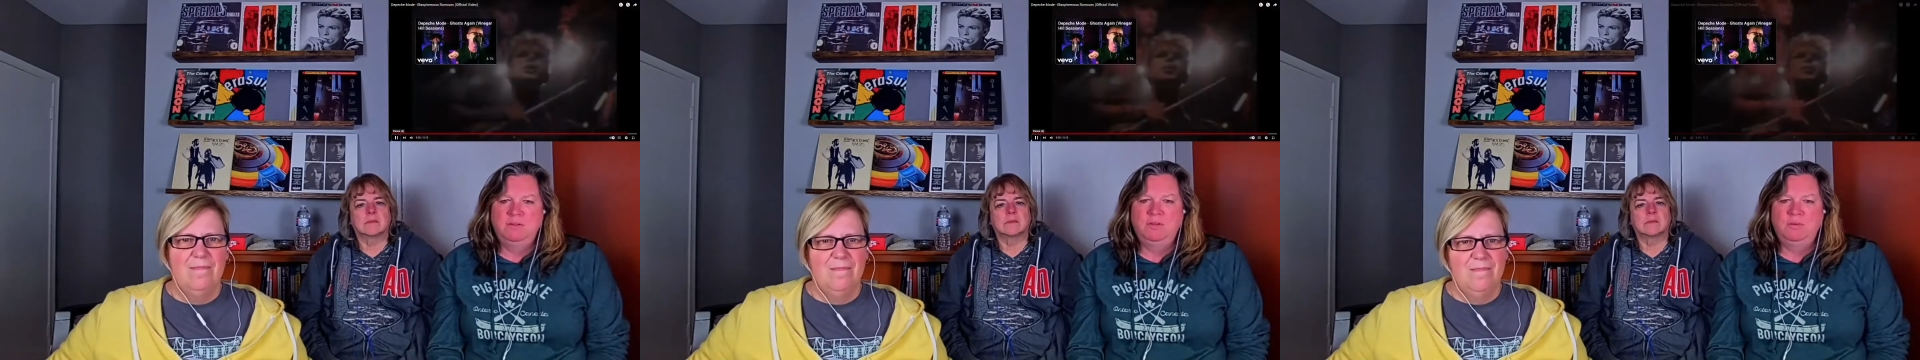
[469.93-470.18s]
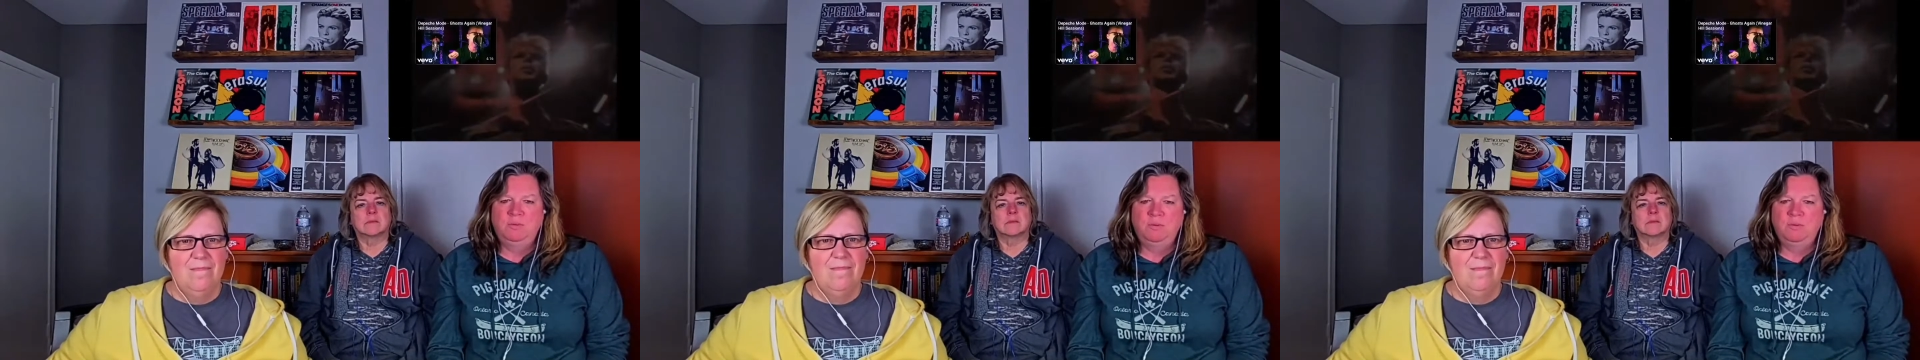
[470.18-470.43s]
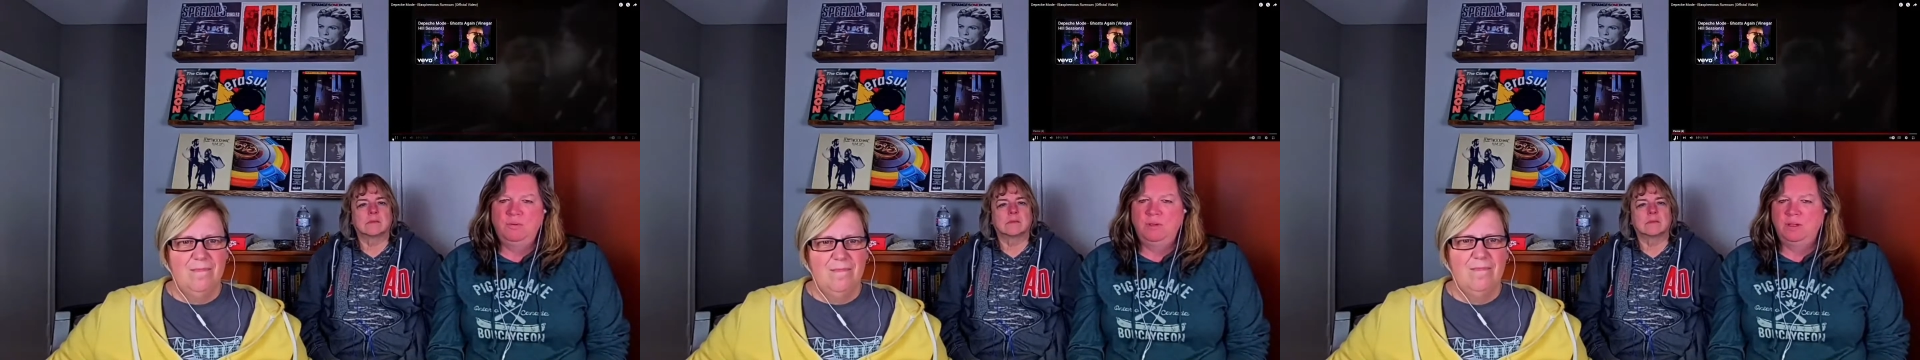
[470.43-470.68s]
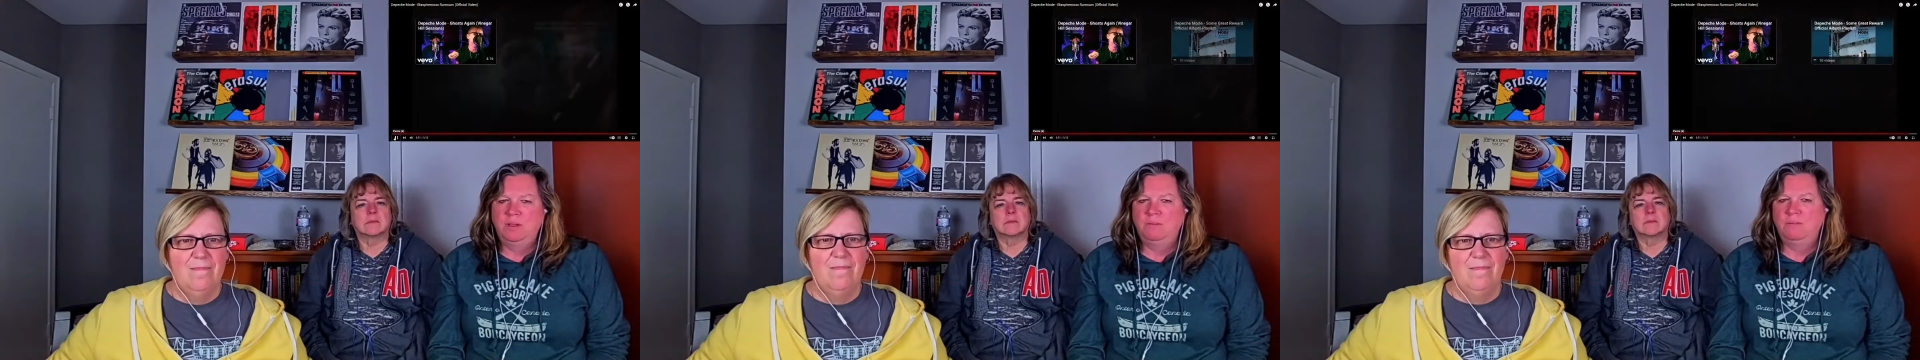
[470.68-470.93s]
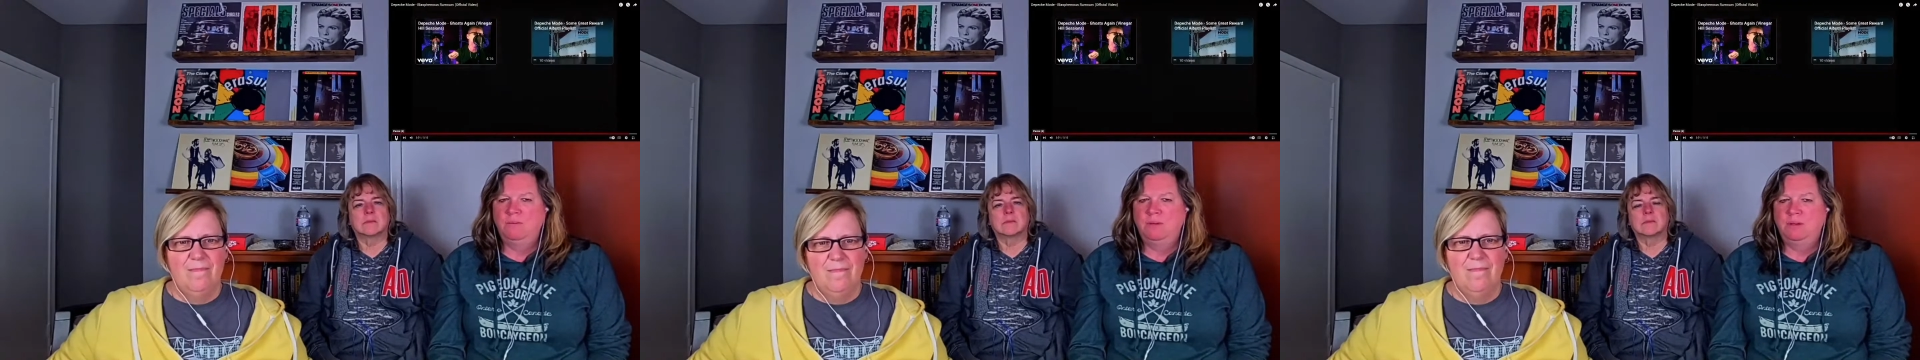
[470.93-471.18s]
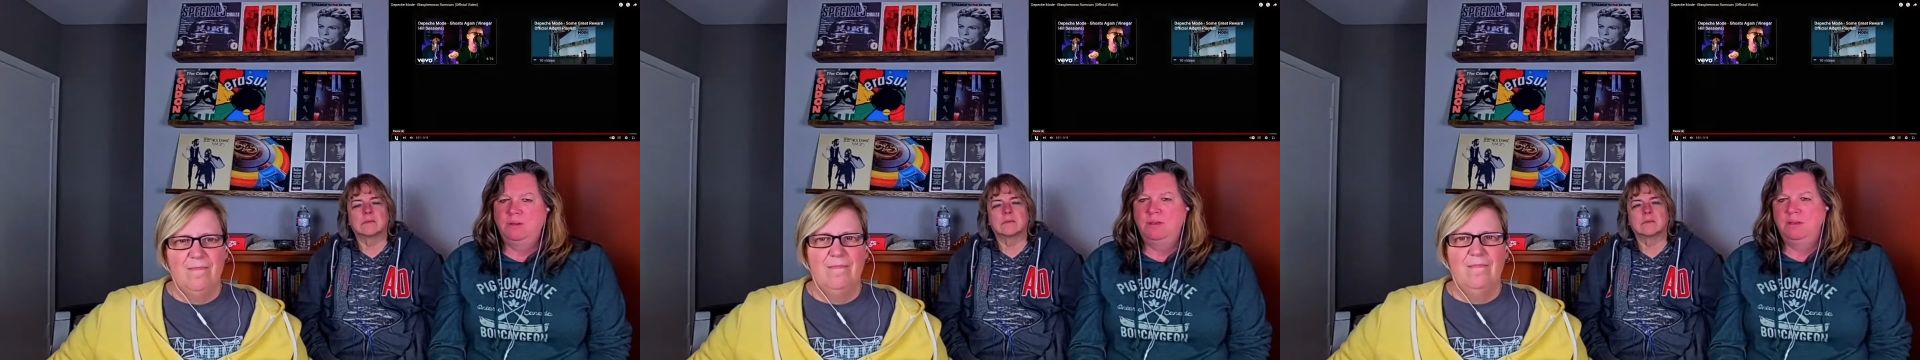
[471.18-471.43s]

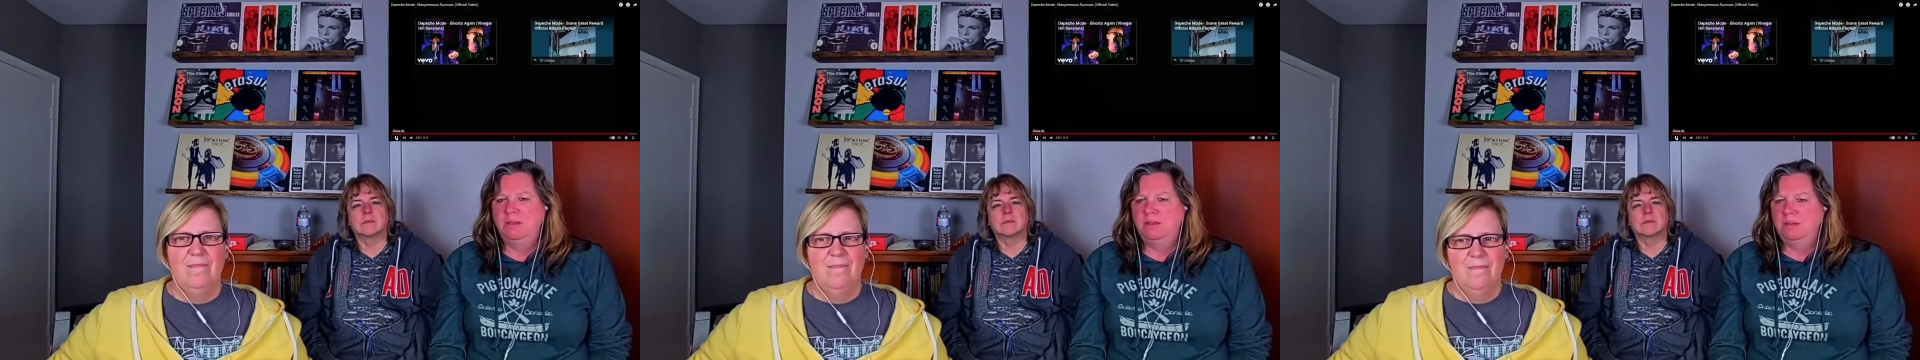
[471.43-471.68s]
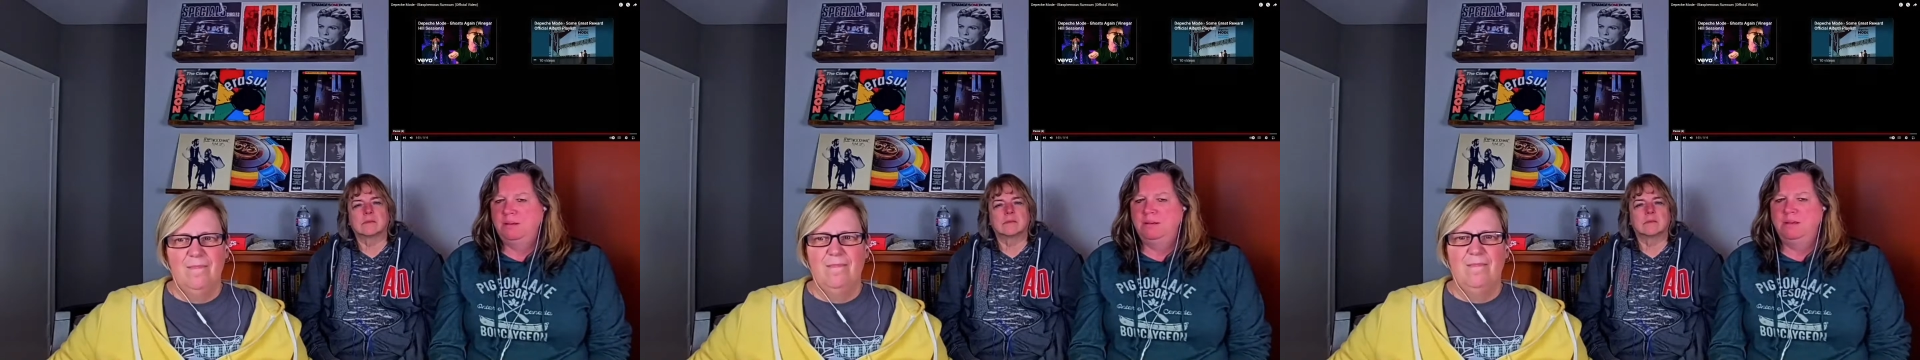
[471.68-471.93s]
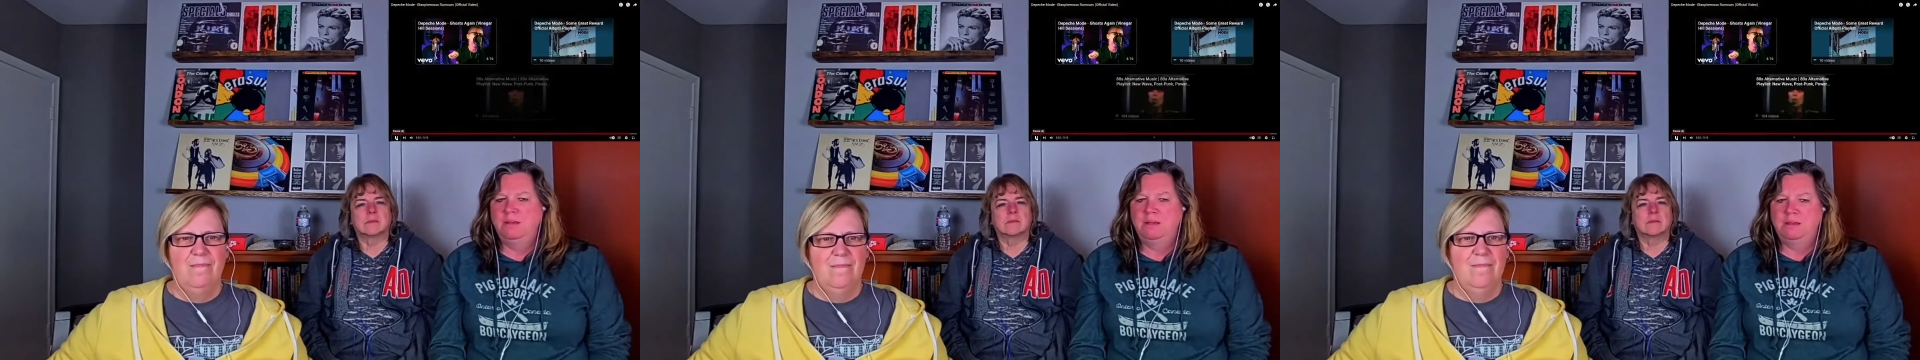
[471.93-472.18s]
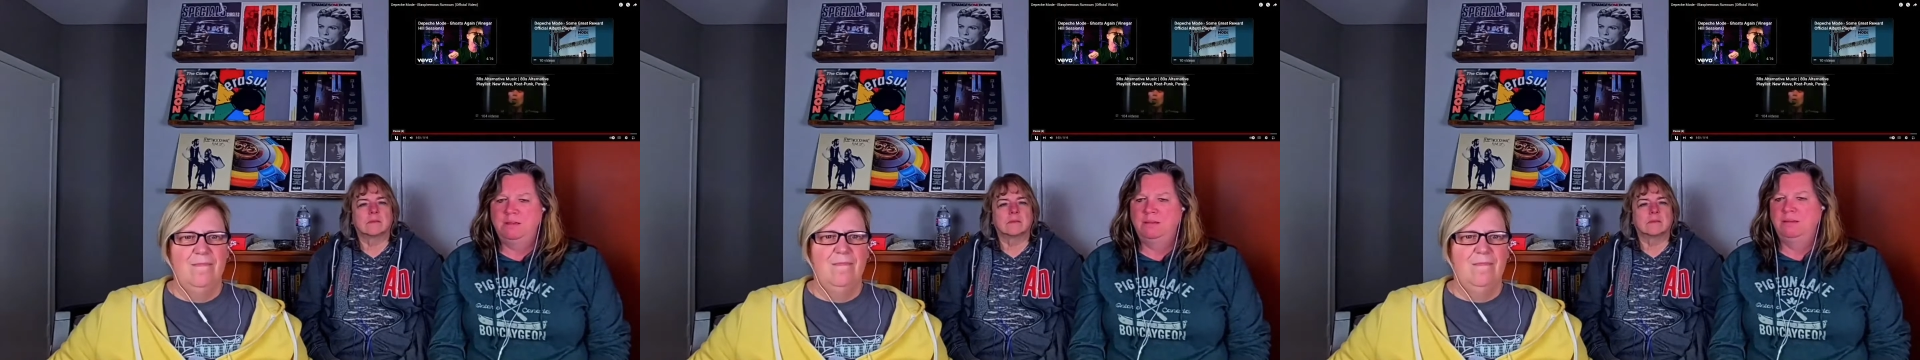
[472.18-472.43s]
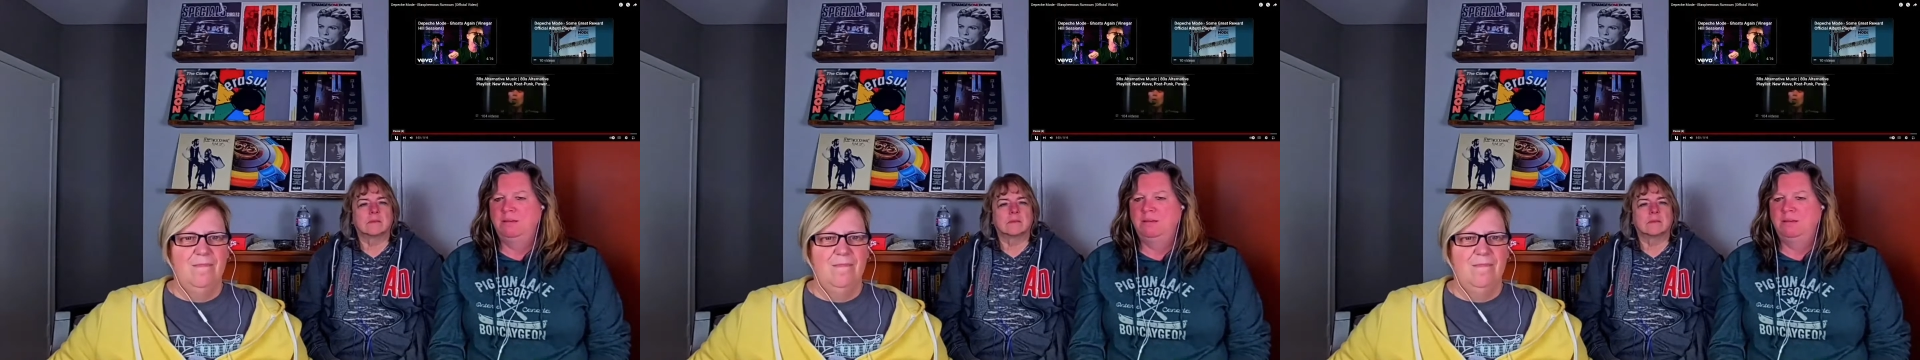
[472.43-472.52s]
Nobody speaks.